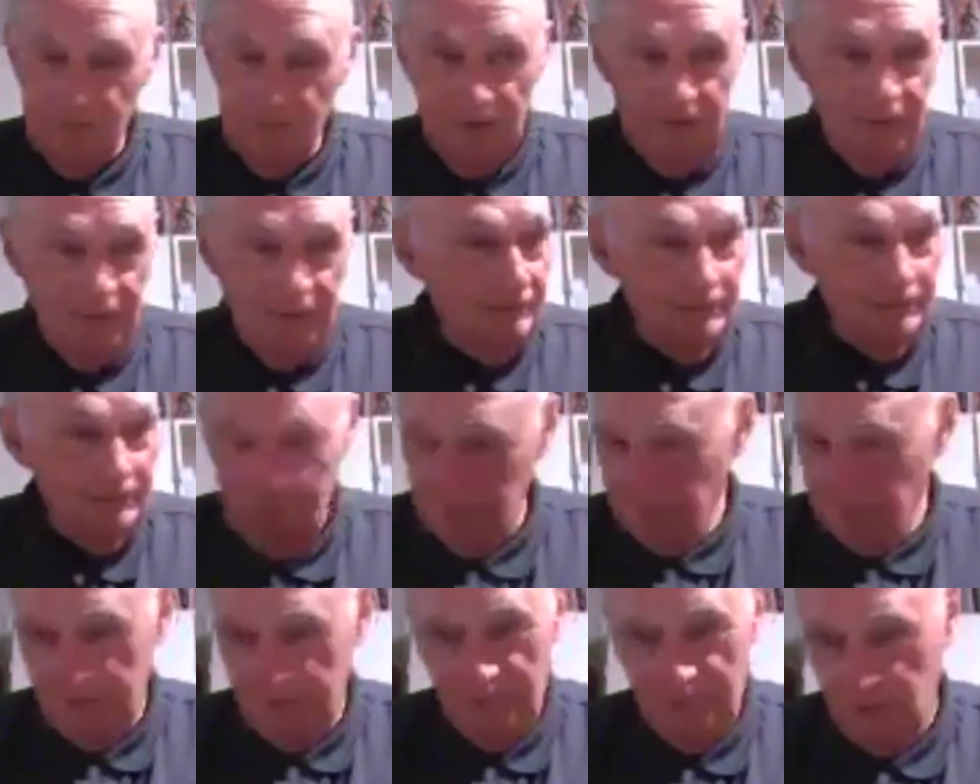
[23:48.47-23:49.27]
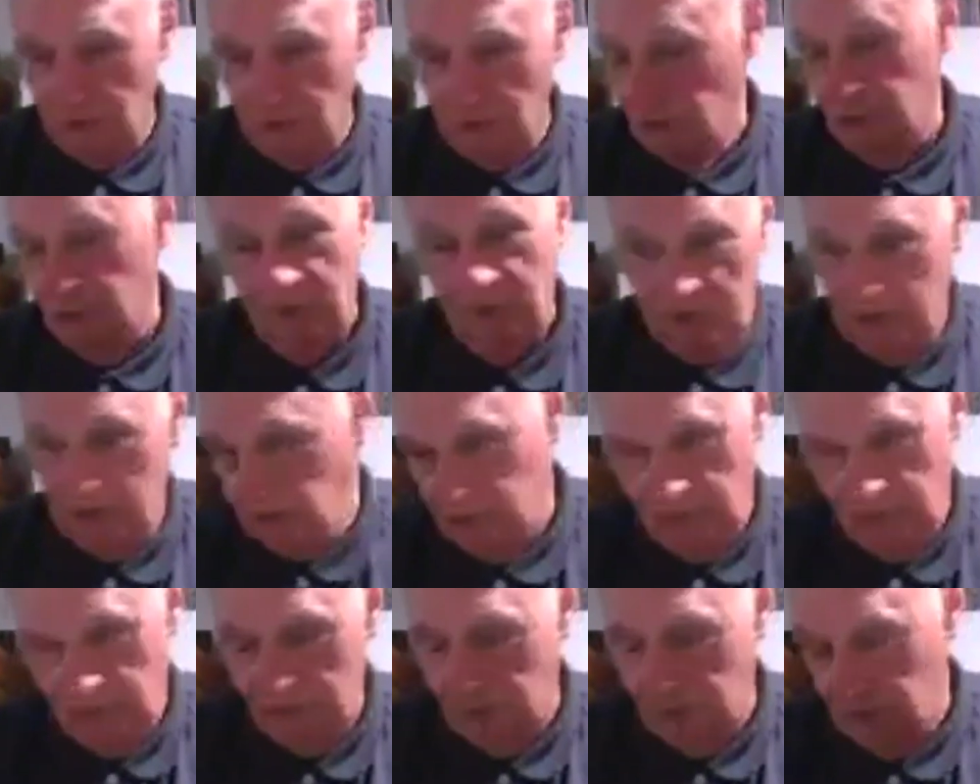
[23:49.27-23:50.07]
and Julius
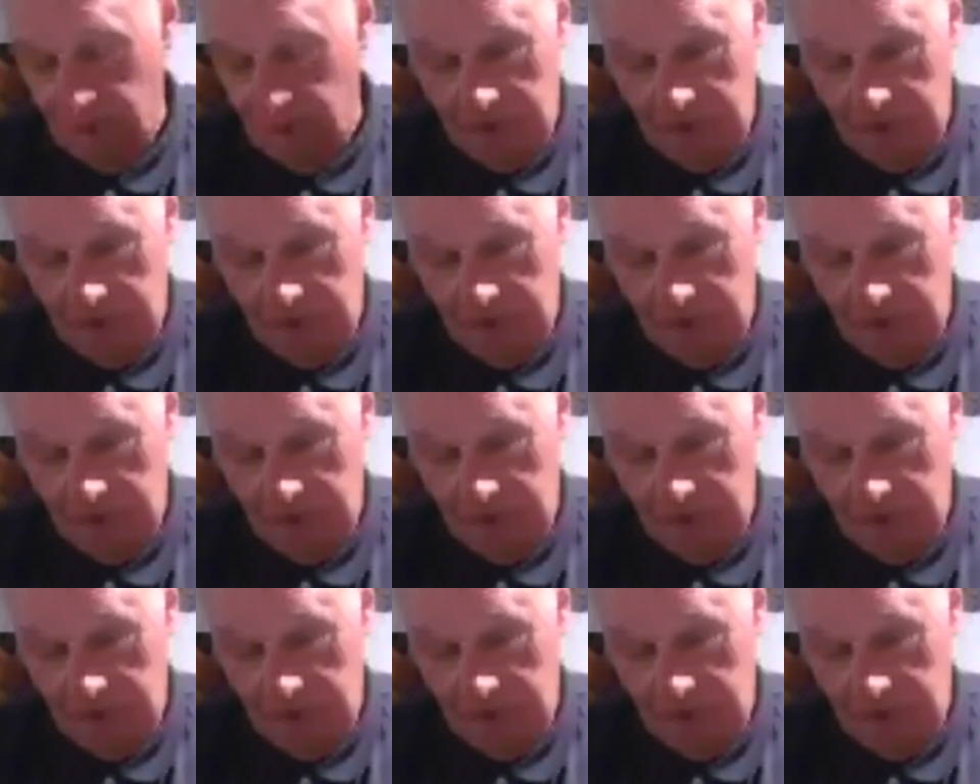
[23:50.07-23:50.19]
was all